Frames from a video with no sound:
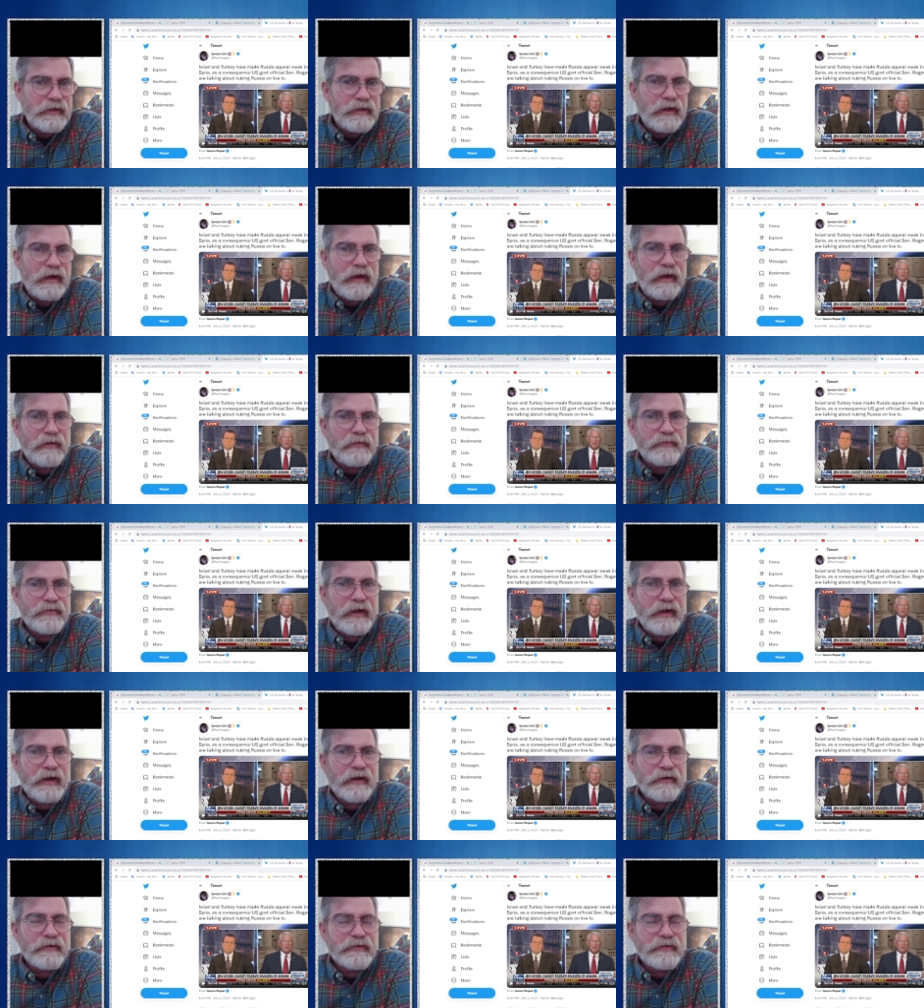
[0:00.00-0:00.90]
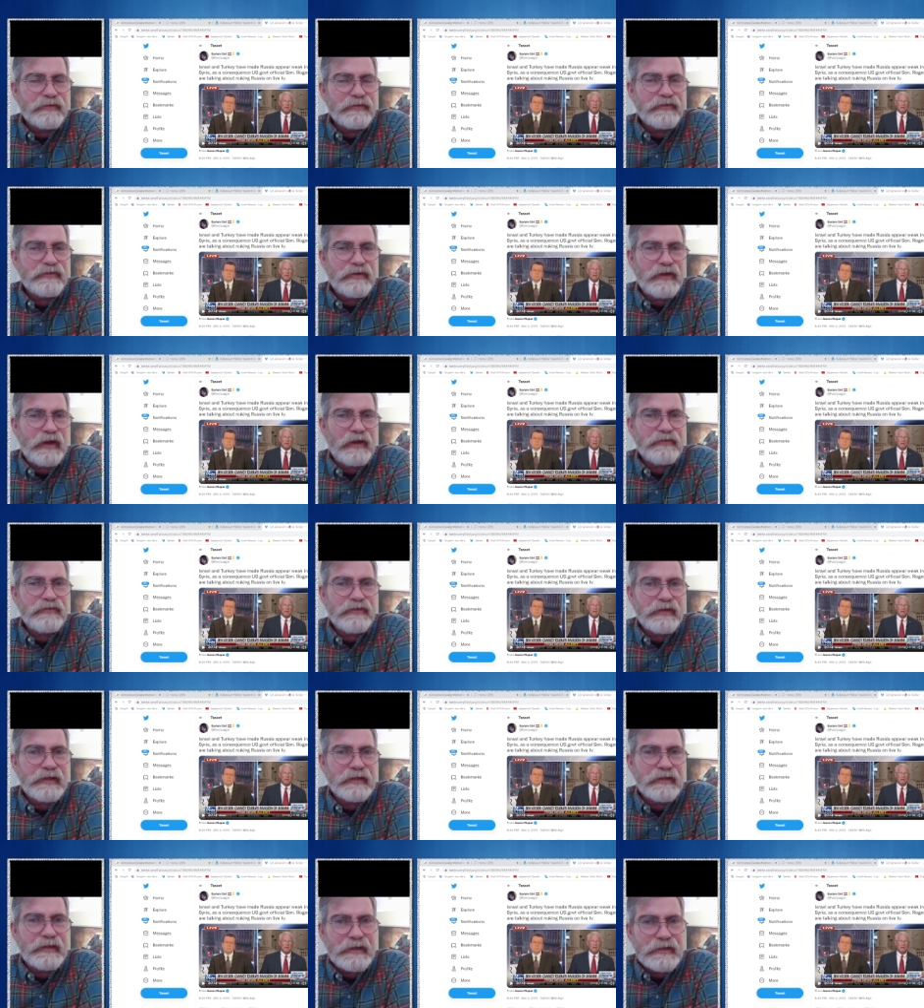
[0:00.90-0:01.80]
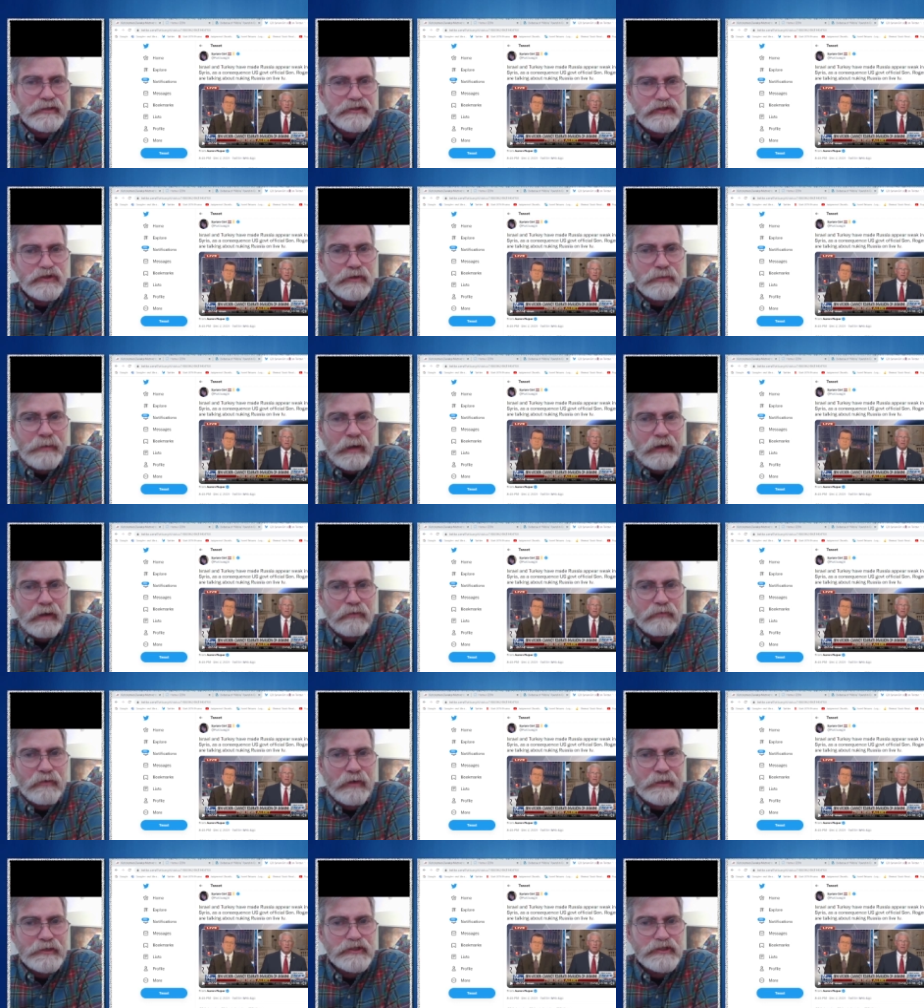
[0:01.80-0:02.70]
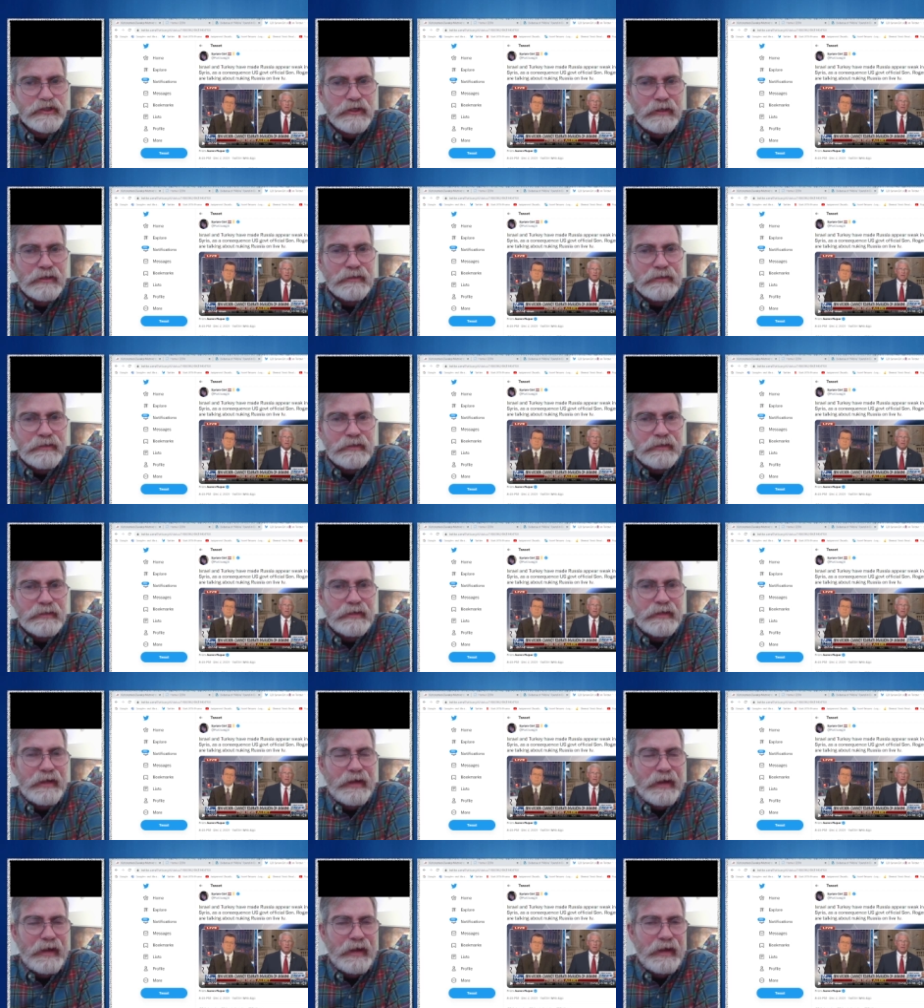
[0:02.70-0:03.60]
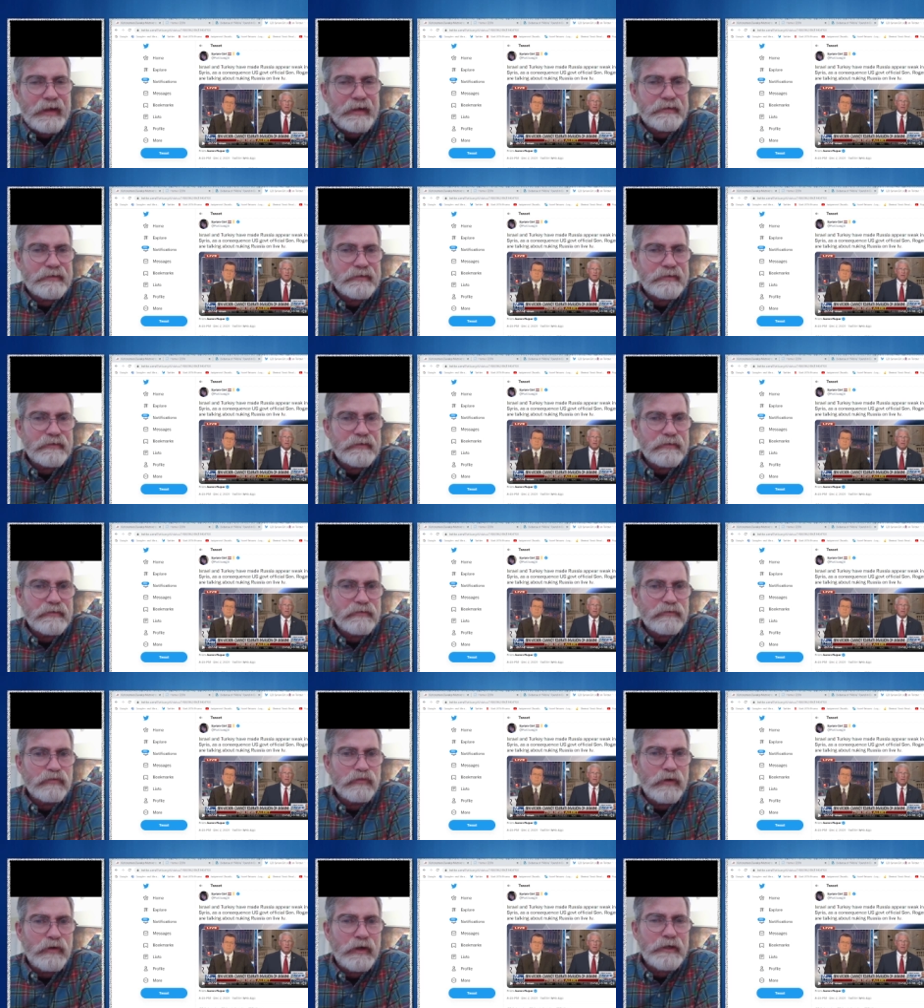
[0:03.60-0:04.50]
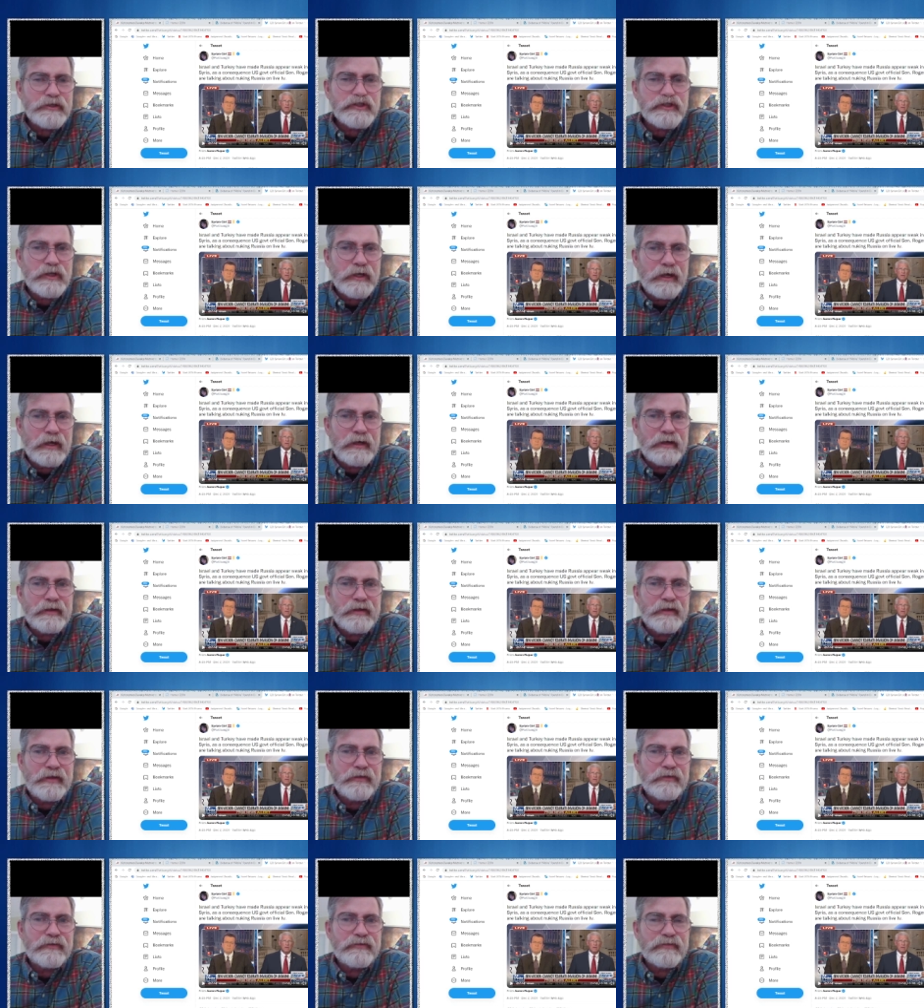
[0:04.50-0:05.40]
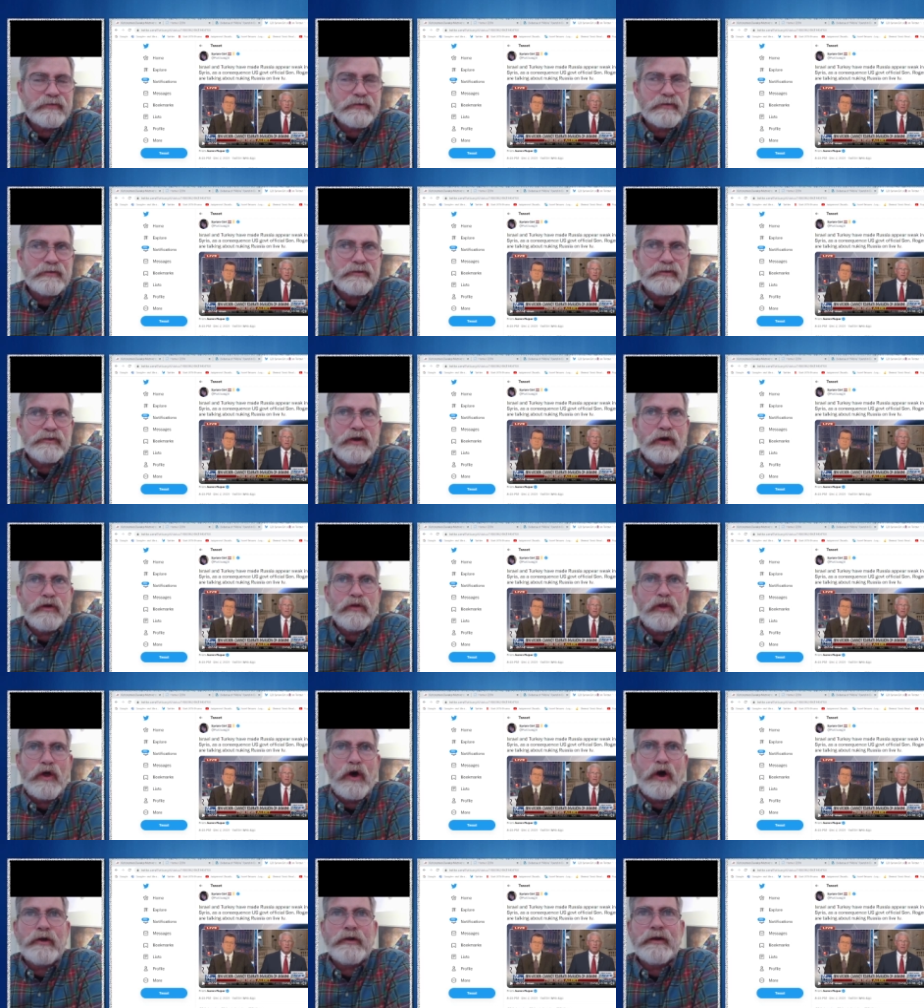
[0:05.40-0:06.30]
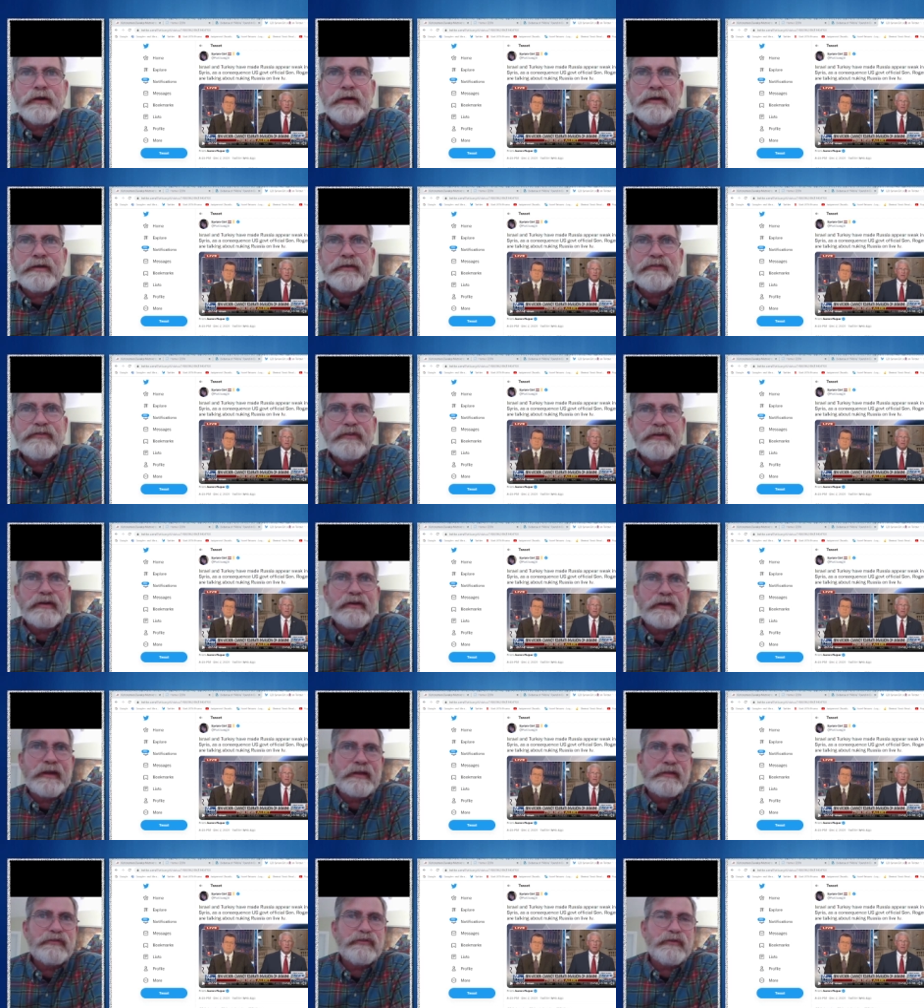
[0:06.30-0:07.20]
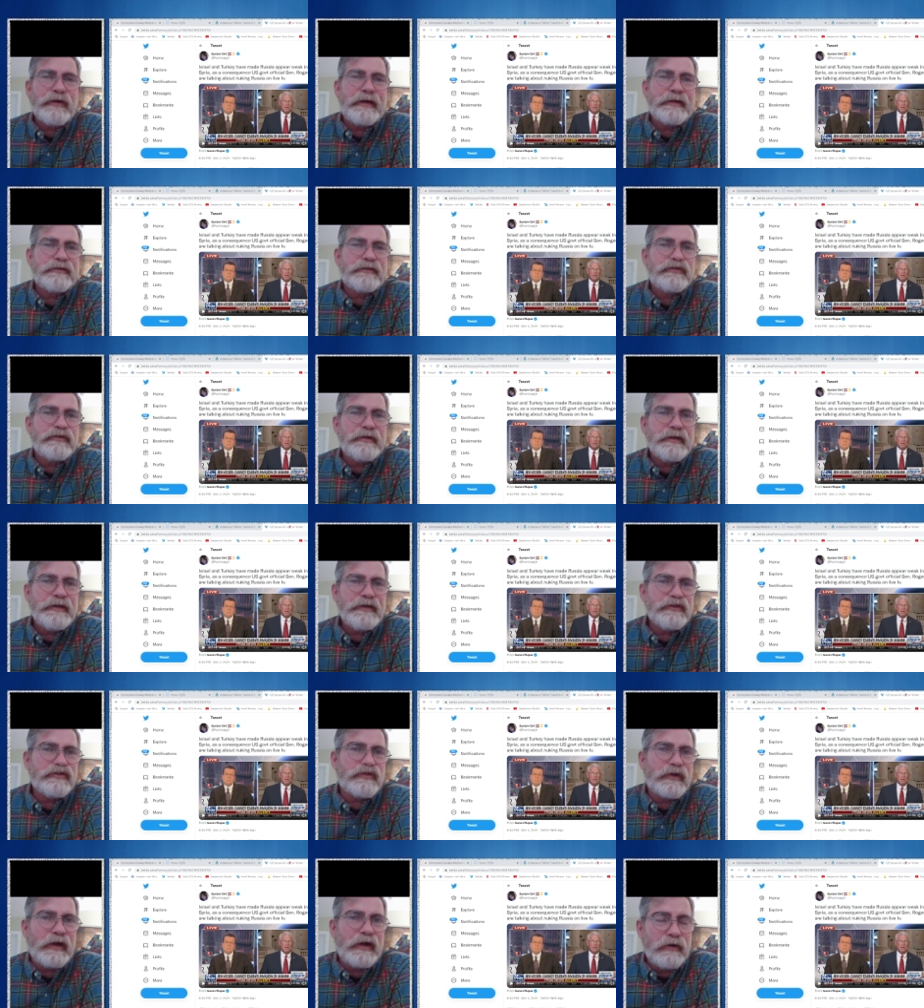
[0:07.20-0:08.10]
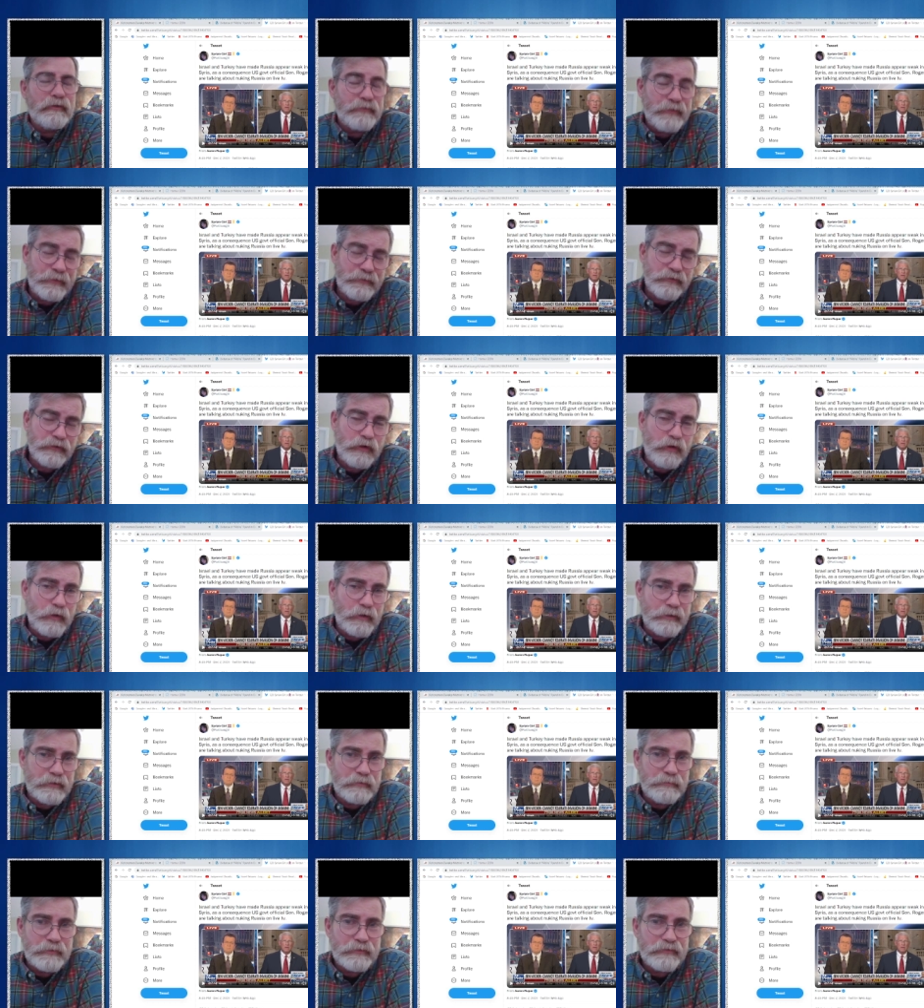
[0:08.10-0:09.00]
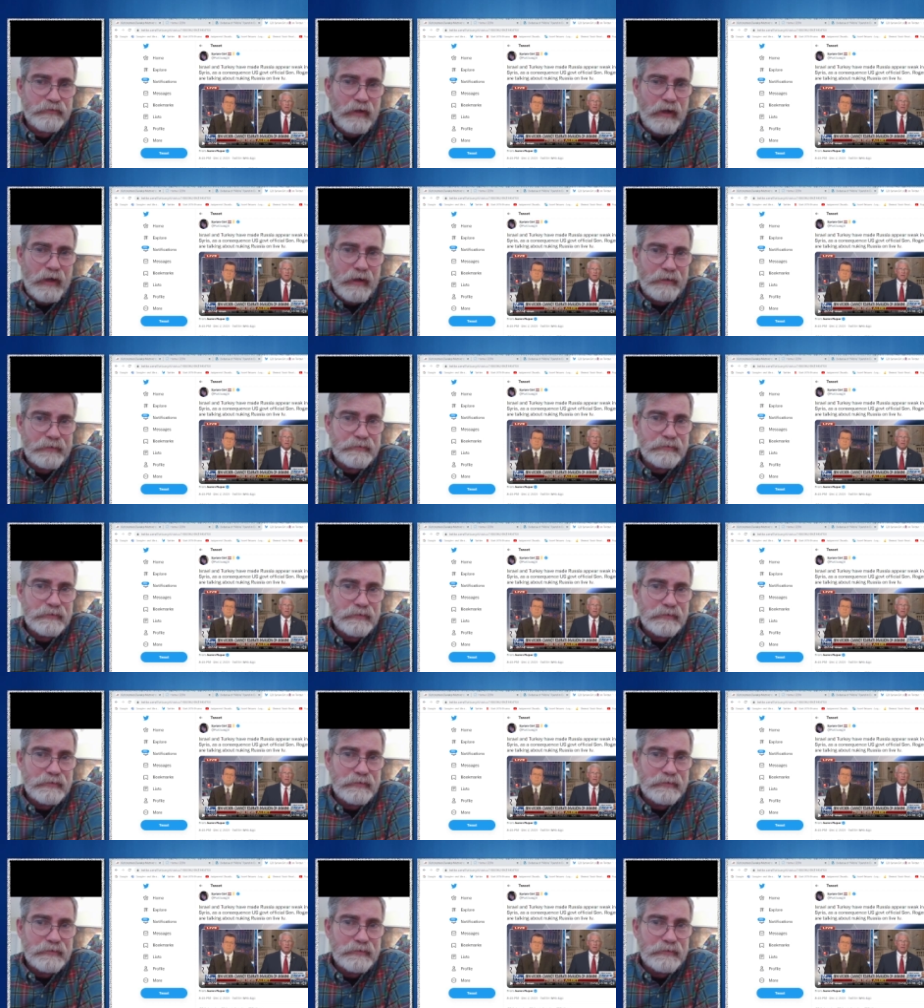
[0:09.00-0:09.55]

Uh, they're discussing the issue about Russia, and Russia is no longer considered a threat to Israel. That's according to Mossad.